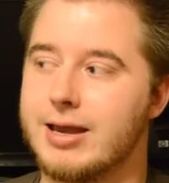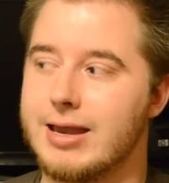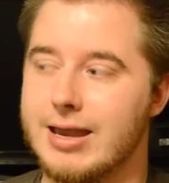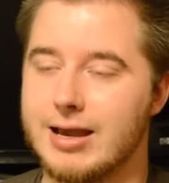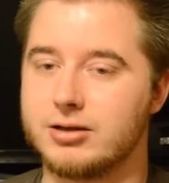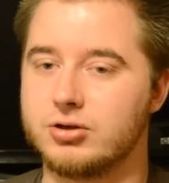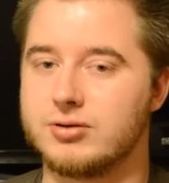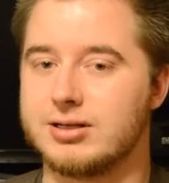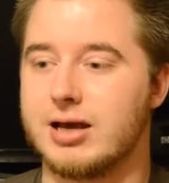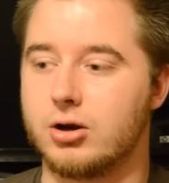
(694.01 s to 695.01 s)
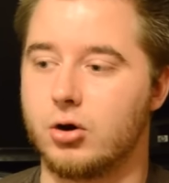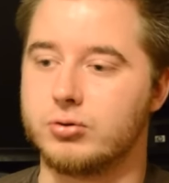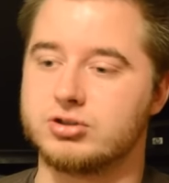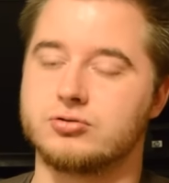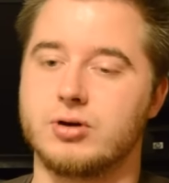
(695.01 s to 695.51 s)
and you cannot
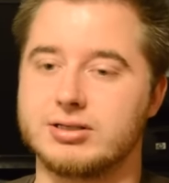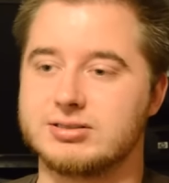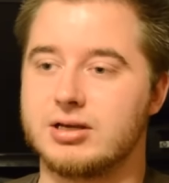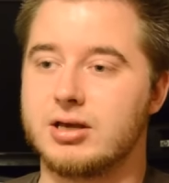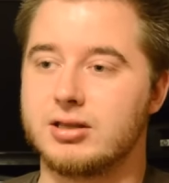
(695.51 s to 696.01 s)
always trust